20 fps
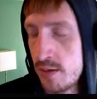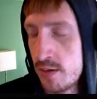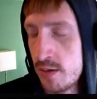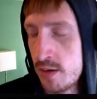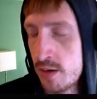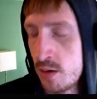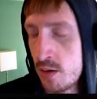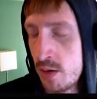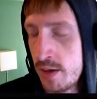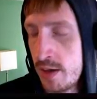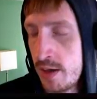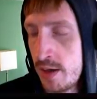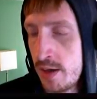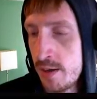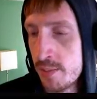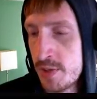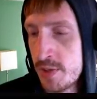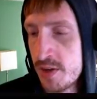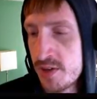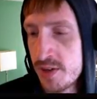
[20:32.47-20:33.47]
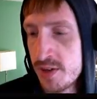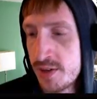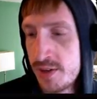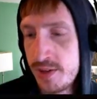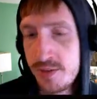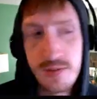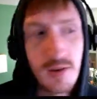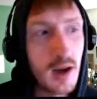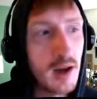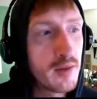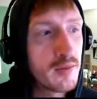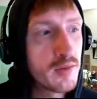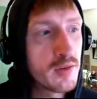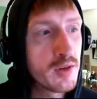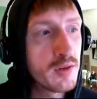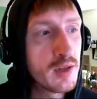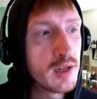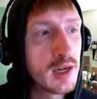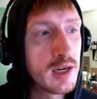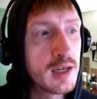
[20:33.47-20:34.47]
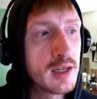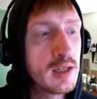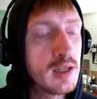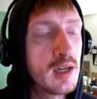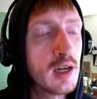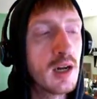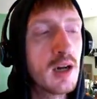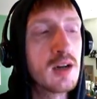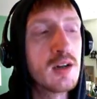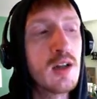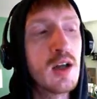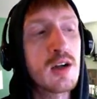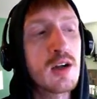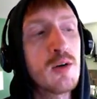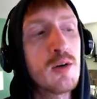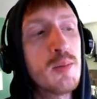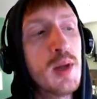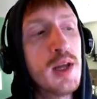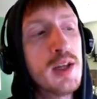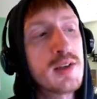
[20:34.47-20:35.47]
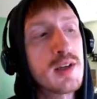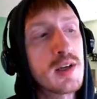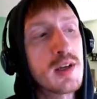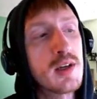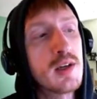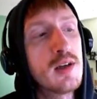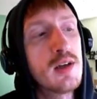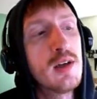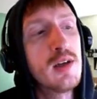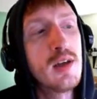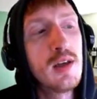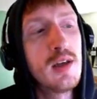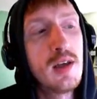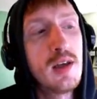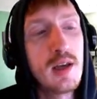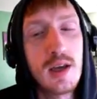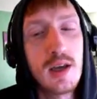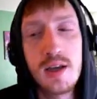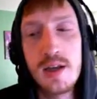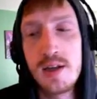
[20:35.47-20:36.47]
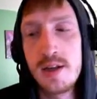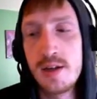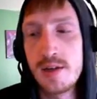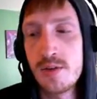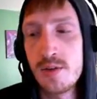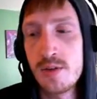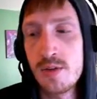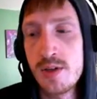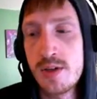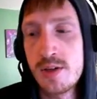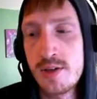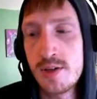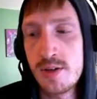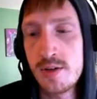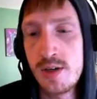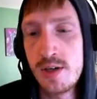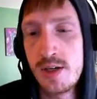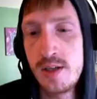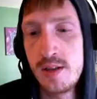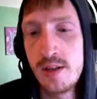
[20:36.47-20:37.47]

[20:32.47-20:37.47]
Okoye up to 65 so that I could unlock her basic. And it's only Shuri